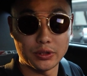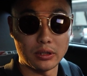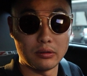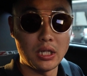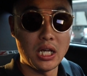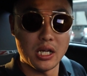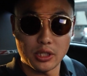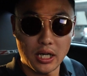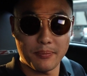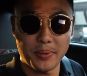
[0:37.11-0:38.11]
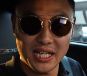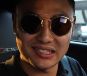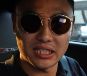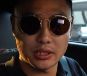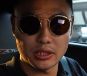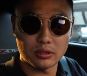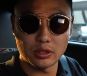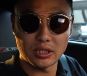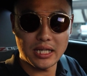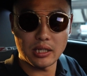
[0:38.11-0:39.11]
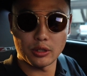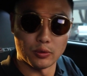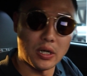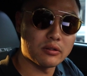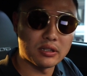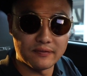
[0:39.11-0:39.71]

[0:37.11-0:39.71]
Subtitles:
So try to pay attention to that throughout the